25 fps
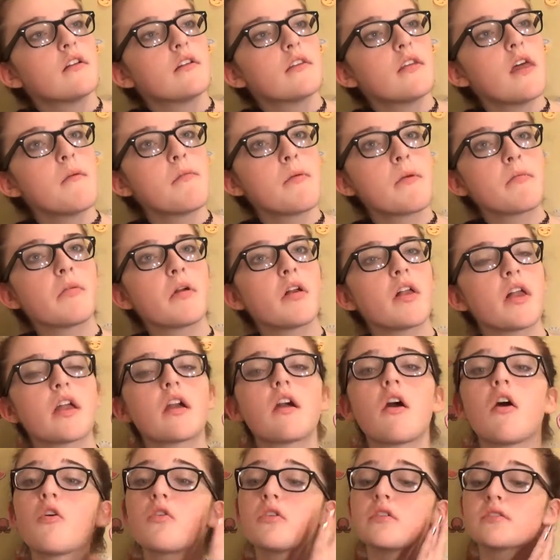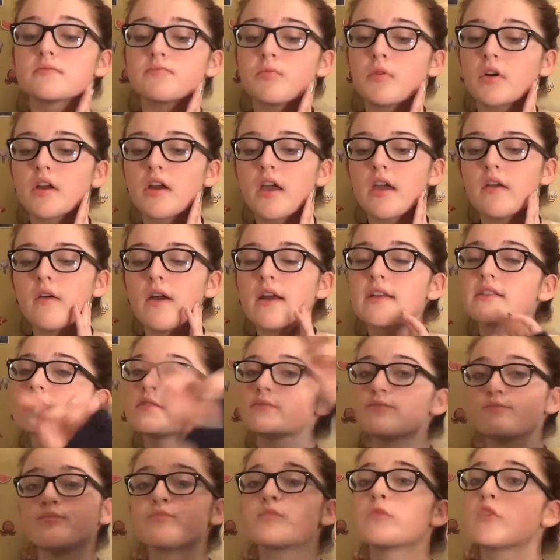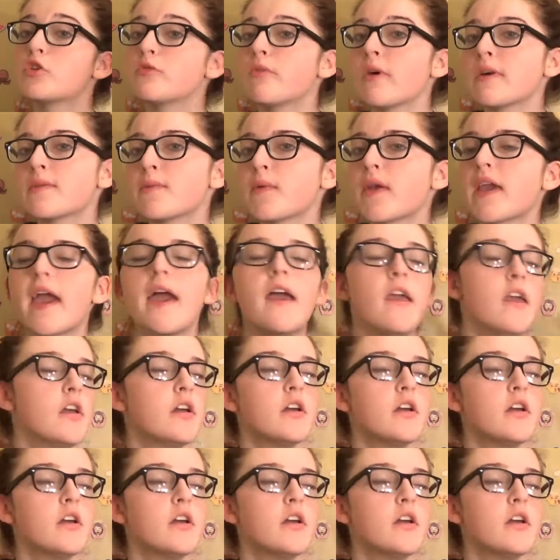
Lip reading: that people are like, oh, you support gay rights? You must be gay.